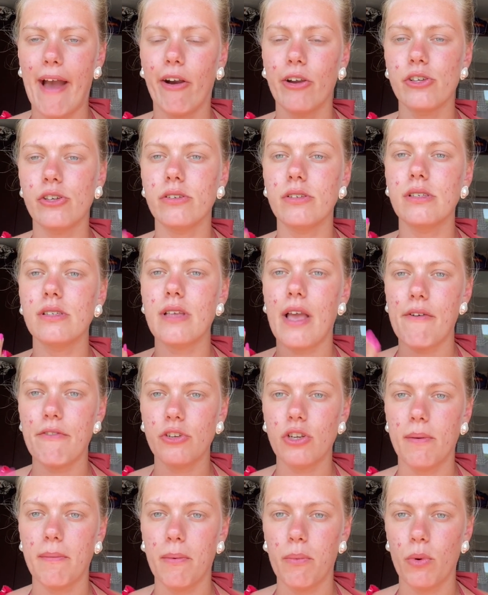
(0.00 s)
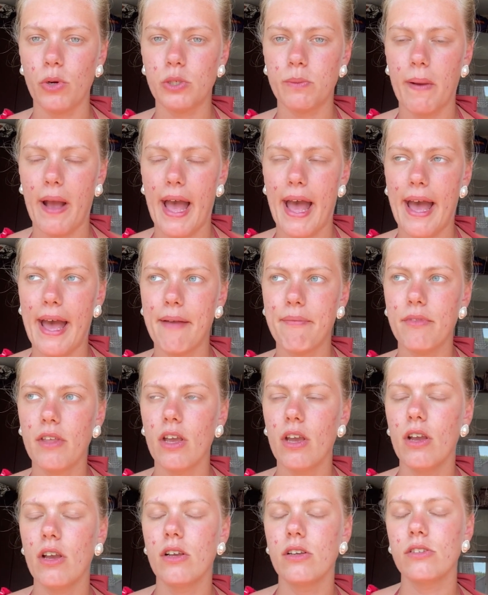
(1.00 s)
I use this every time I wash my hair.
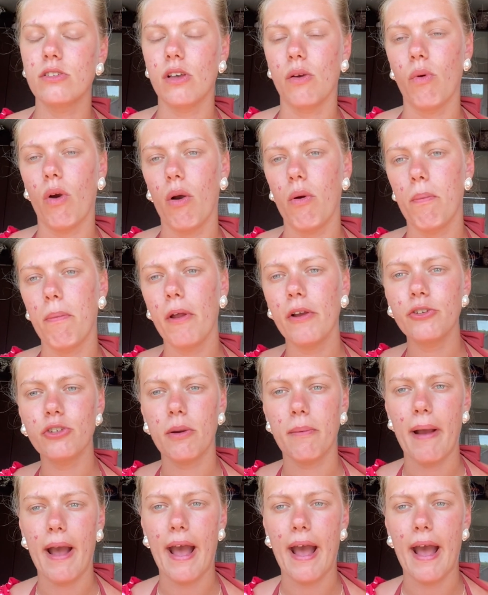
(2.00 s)
So I'll blow dry my